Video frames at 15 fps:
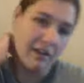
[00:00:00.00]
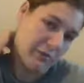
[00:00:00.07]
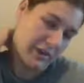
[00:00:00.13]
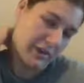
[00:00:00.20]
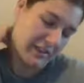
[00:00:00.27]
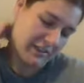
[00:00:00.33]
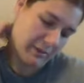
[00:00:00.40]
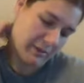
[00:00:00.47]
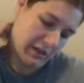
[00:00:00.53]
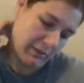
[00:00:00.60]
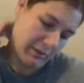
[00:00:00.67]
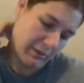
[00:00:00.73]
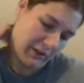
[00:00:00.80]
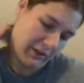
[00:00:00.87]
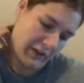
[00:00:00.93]
when I was comparing
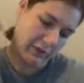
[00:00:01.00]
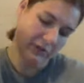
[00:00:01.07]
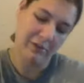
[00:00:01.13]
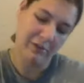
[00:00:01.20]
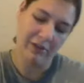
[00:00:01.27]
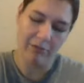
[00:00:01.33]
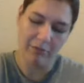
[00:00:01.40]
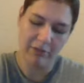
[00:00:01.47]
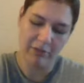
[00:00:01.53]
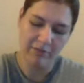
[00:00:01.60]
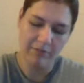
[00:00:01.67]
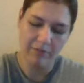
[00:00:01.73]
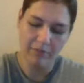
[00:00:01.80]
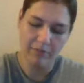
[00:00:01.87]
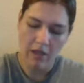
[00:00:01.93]
my fake one to my real one.
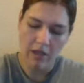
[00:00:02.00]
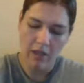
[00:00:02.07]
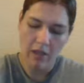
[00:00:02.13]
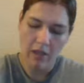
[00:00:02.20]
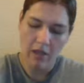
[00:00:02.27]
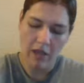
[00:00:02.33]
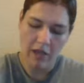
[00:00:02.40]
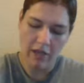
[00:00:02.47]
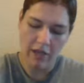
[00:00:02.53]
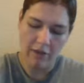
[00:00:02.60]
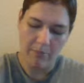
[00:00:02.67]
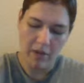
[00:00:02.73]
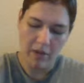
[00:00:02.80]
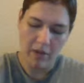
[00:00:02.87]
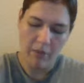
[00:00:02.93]

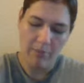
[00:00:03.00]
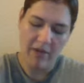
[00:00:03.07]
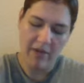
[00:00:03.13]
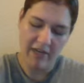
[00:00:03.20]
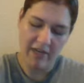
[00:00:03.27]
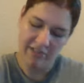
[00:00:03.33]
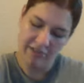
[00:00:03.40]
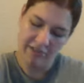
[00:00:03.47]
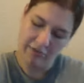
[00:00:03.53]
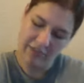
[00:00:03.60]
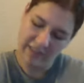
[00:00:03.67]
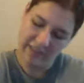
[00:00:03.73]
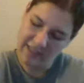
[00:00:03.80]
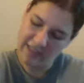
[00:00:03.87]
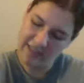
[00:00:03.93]
But I just
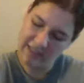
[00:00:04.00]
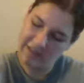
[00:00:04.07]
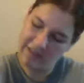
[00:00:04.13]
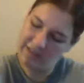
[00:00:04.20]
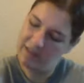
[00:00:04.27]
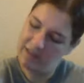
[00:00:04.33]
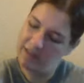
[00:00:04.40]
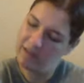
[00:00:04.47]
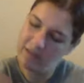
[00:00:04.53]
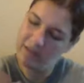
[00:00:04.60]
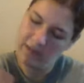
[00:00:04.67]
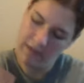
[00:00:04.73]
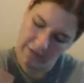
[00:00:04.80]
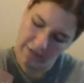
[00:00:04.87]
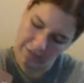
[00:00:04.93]
noticed this.
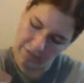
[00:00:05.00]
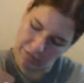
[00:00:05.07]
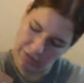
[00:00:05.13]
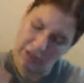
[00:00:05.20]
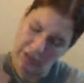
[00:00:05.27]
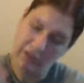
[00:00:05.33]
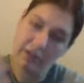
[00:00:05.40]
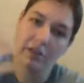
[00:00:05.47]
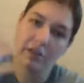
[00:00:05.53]
If you look,